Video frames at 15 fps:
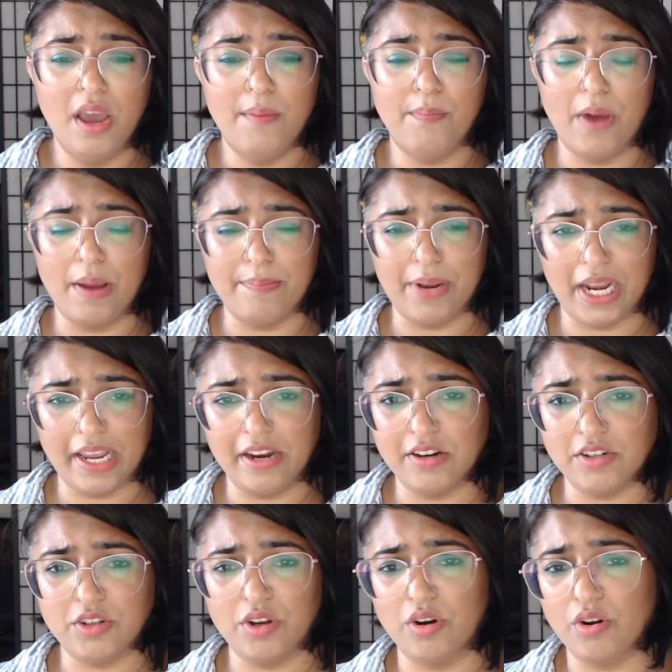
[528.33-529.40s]
My
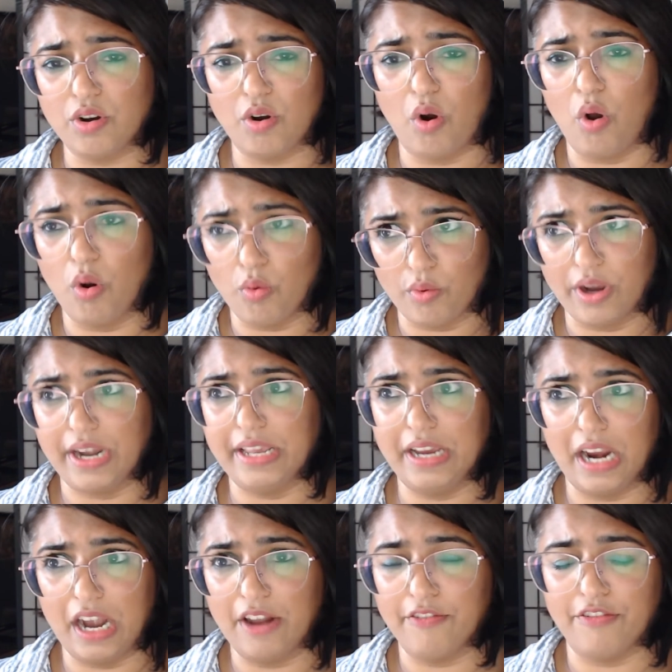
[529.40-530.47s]
players are already
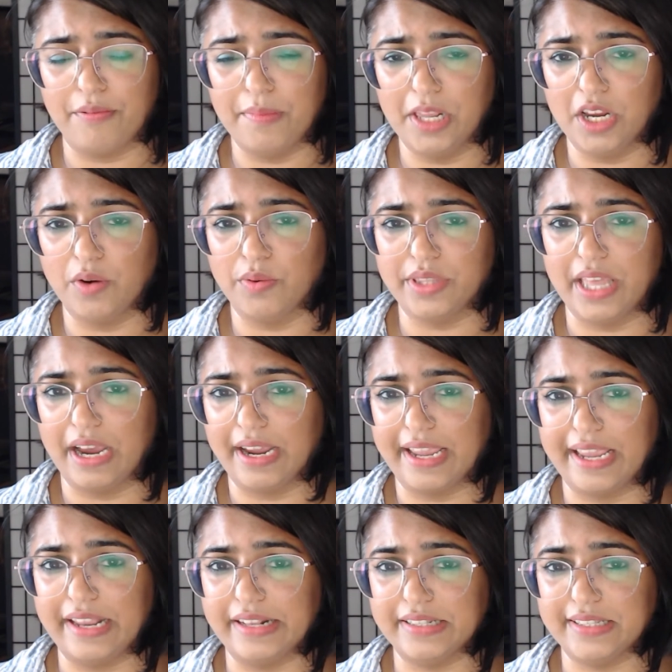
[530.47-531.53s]
kind of familiar with that
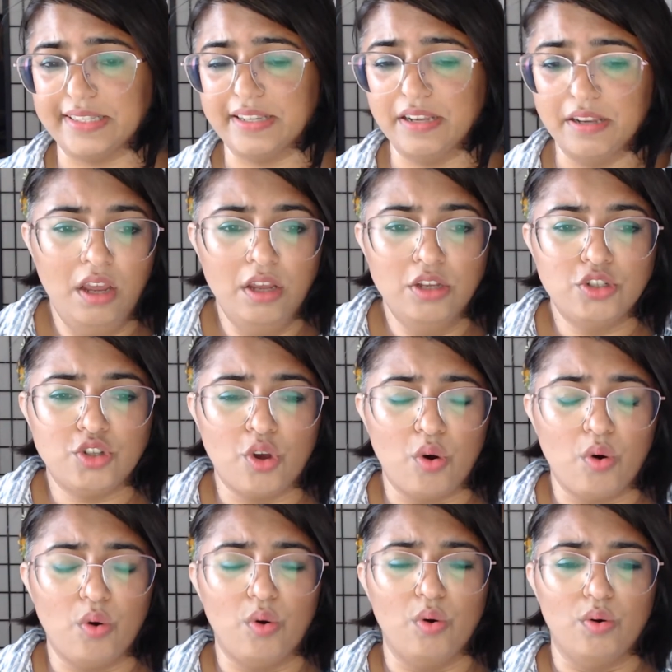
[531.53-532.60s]
cadence.
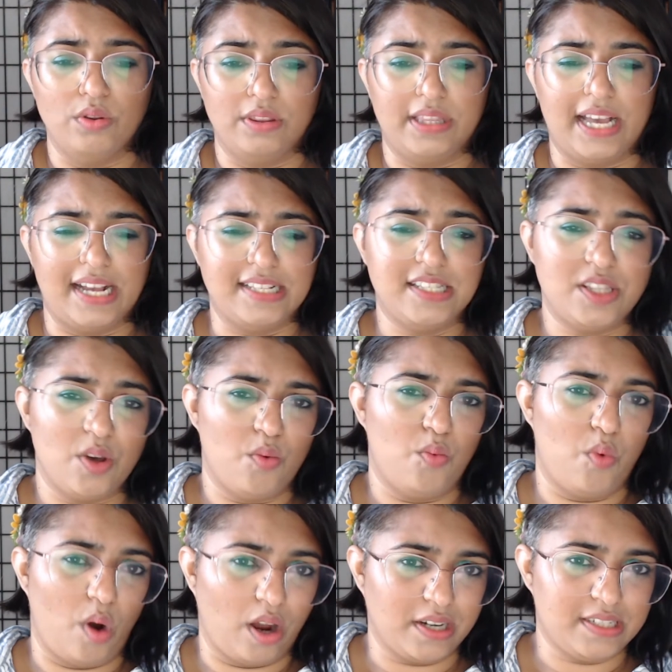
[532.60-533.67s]
So that's the
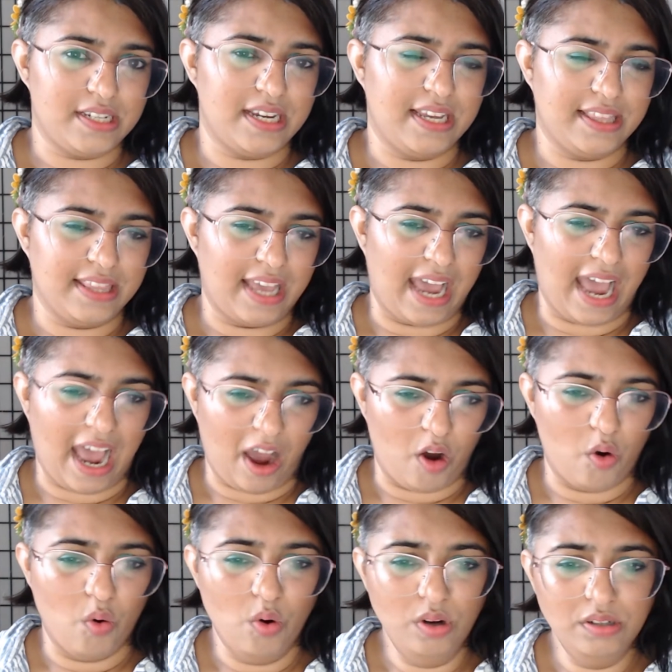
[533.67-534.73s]
what and the
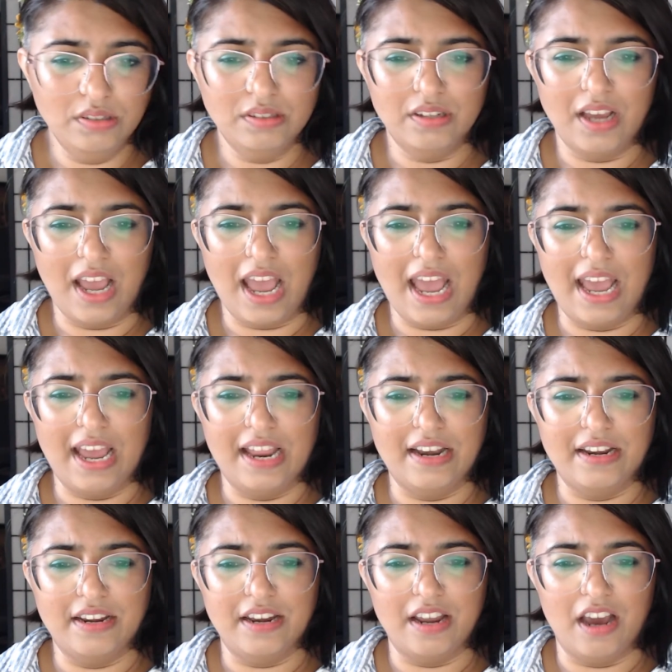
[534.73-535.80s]
how.
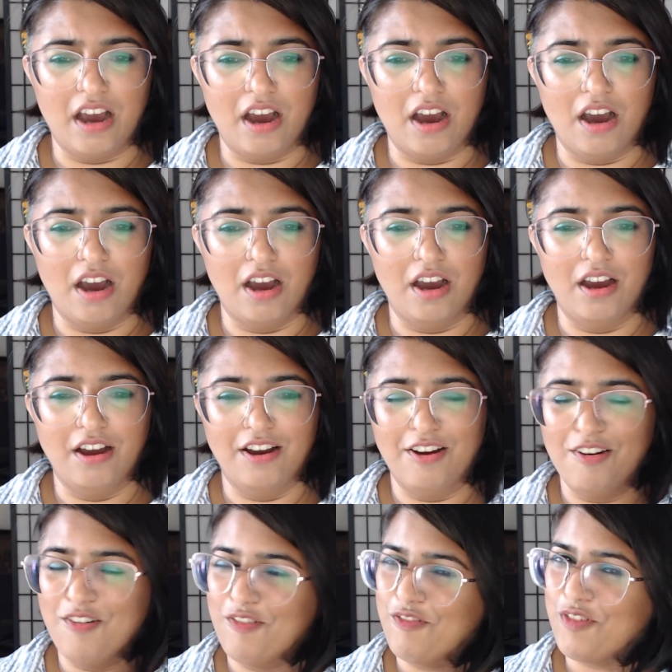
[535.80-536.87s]
And
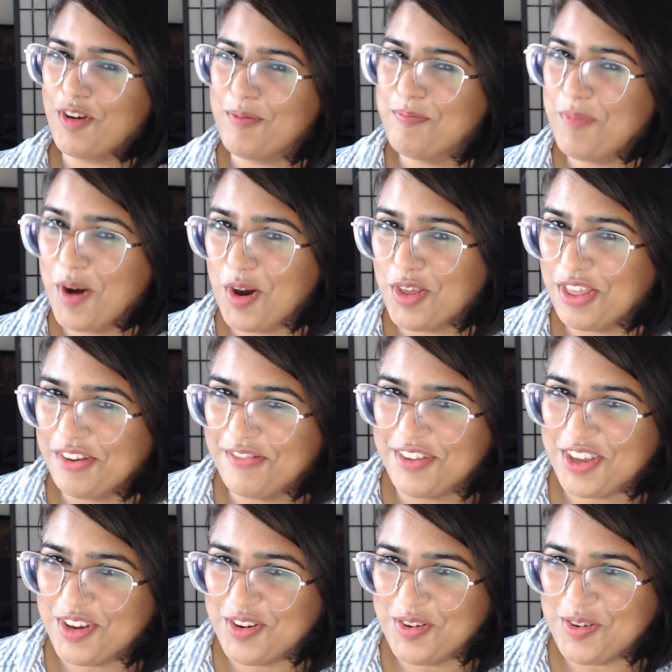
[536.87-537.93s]
for both of
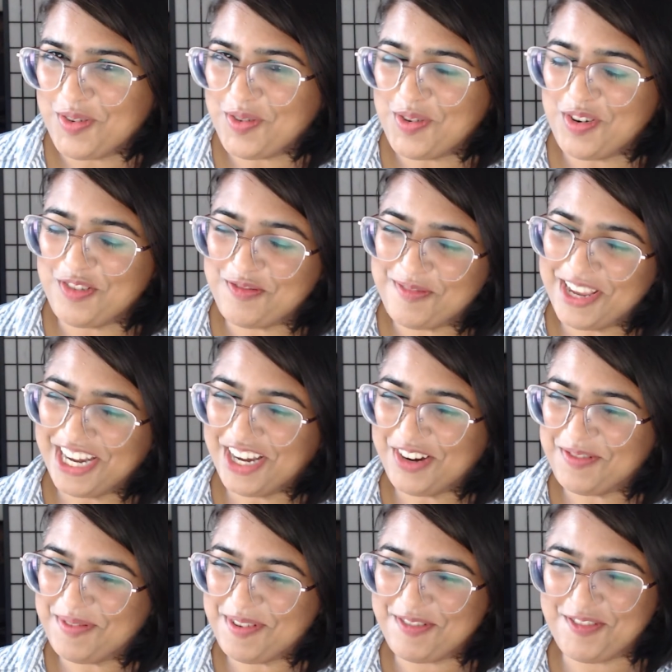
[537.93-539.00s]
you who have been here
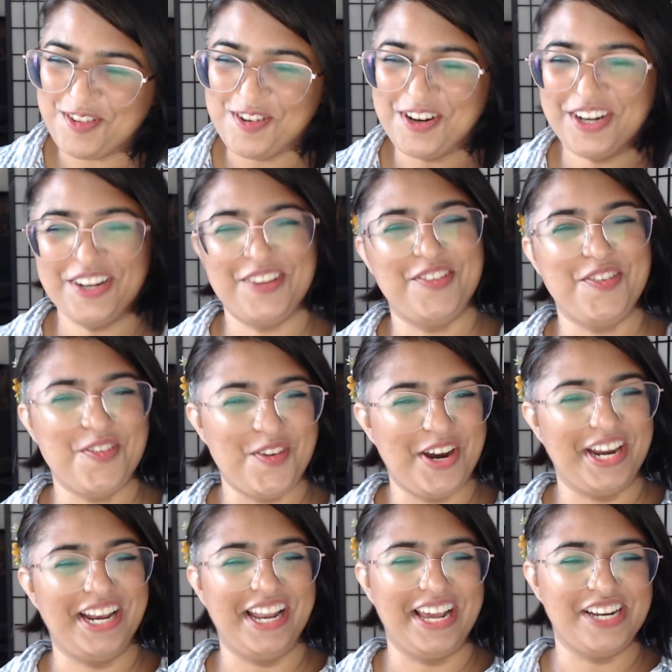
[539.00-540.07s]
before,
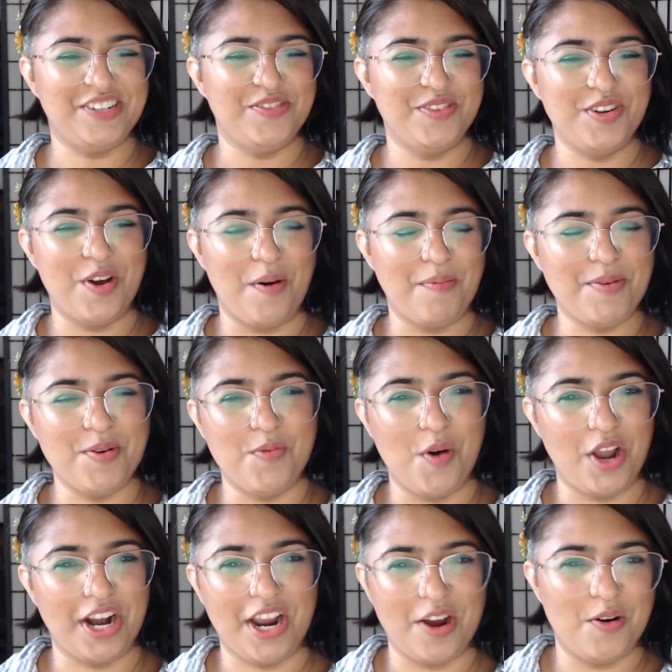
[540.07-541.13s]
I like to adopt a
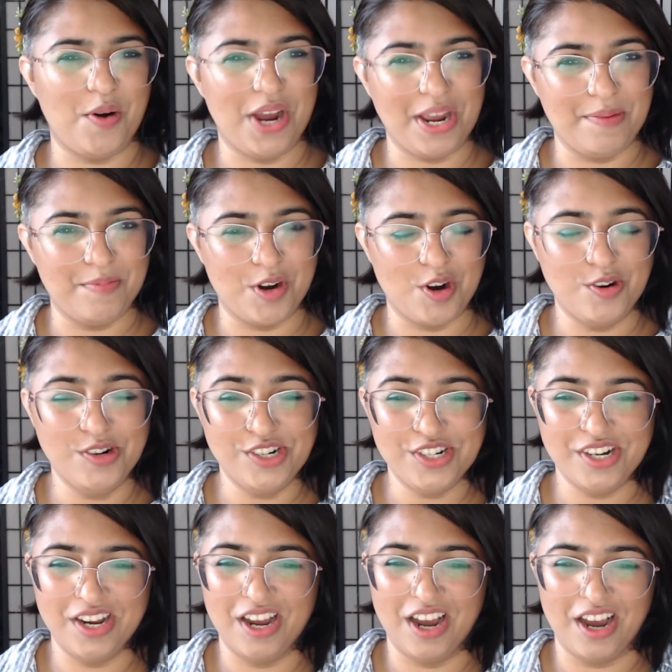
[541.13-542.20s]
what, how, why approach.
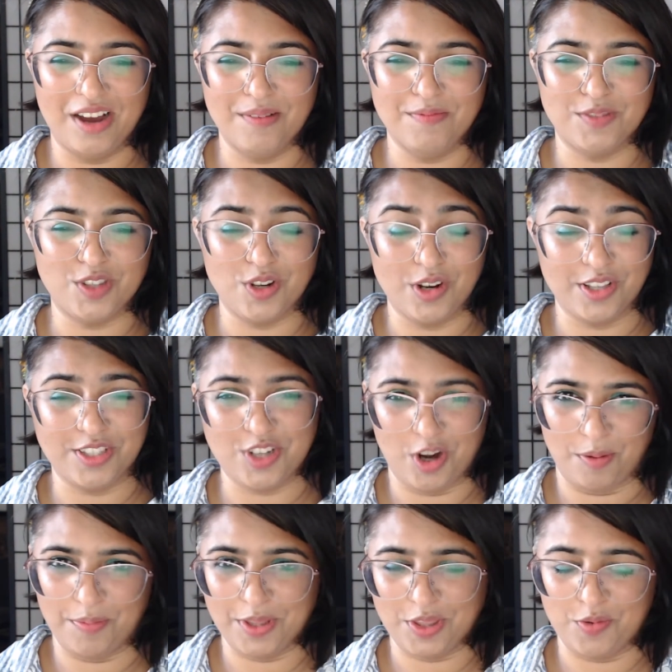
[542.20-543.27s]
So let's
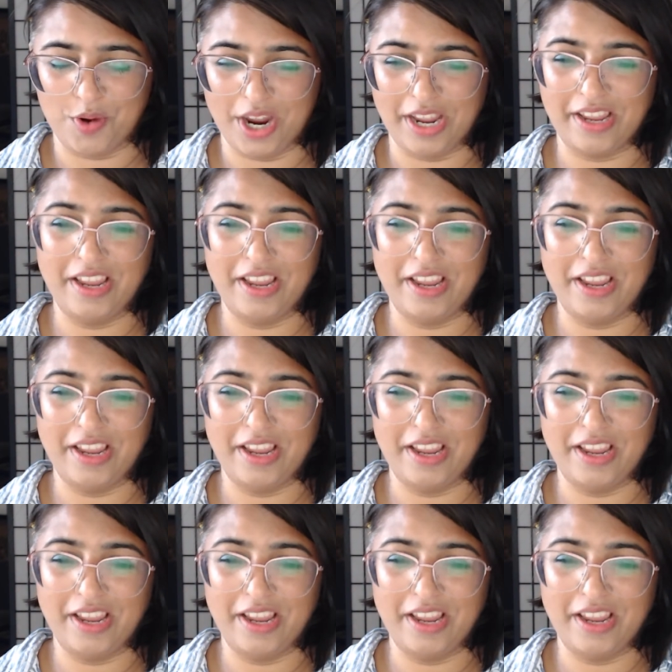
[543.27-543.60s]
talk about the why.